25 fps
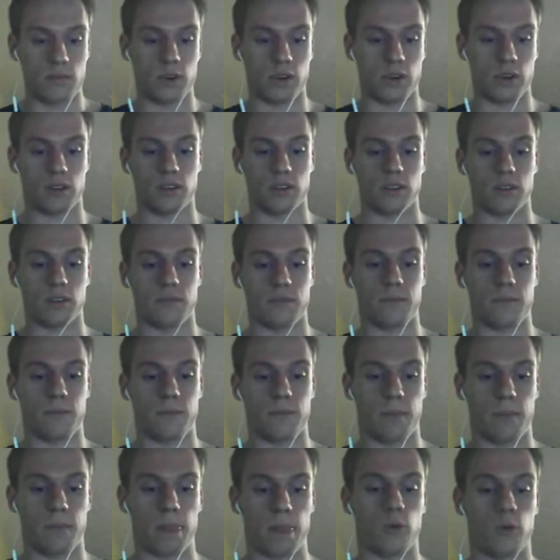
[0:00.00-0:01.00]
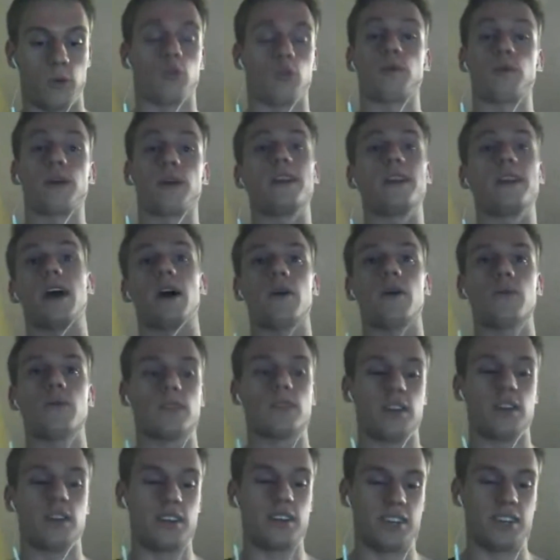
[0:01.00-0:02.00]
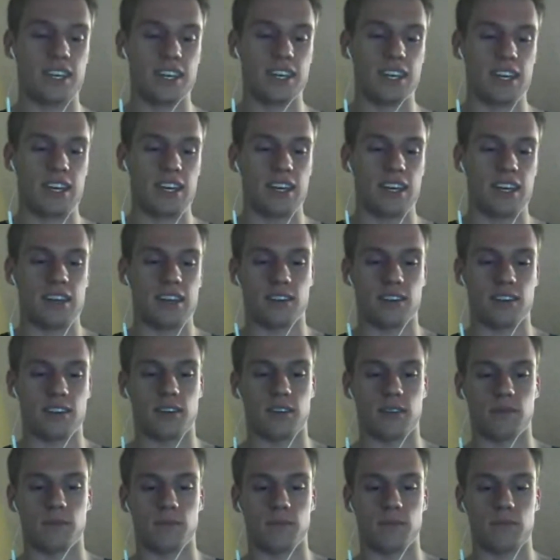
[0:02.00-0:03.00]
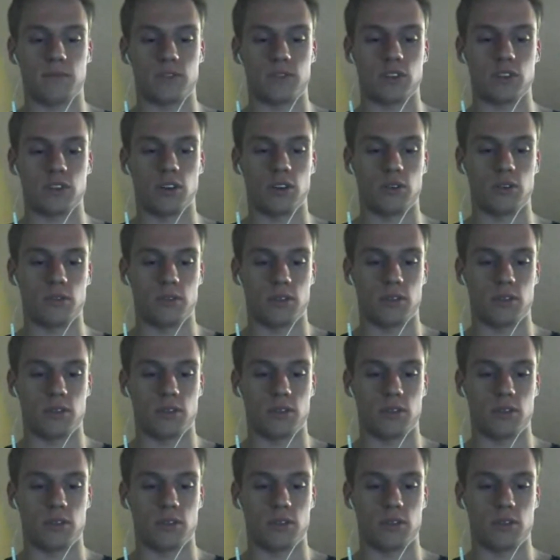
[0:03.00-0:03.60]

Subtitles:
But or right now. So.